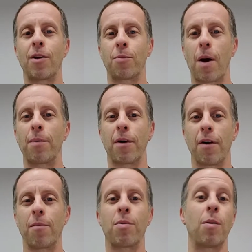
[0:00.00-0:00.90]
you probably
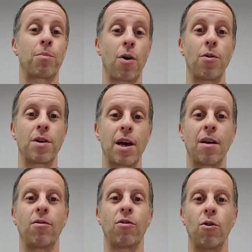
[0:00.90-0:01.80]
heard, protein
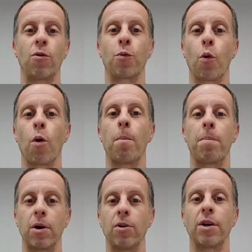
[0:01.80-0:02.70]
is used for
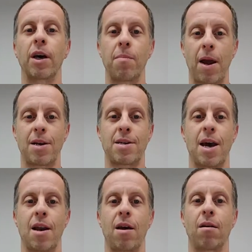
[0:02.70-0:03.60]
building and
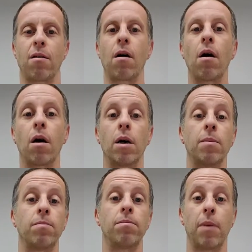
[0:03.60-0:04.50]
maintaining
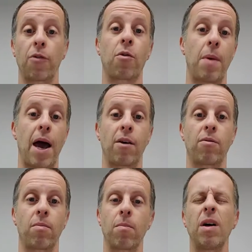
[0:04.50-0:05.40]
muscle
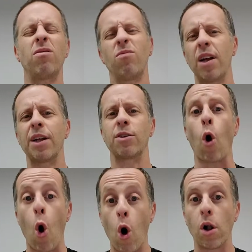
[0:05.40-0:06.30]
mass. Well, really, it's
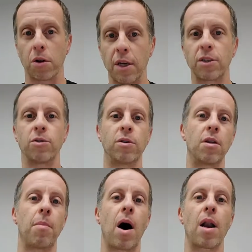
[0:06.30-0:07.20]
all tissues in the
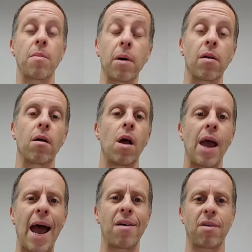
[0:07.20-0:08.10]
body, but
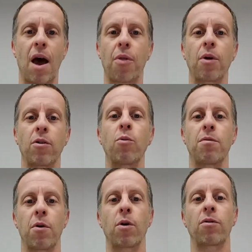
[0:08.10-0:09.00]
as athletes, we
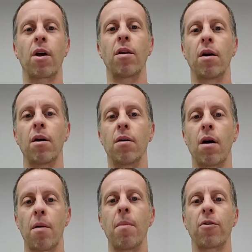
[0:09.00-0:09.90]
focus on
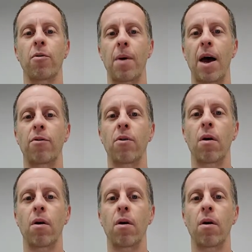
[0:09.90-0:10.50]
muscle mass.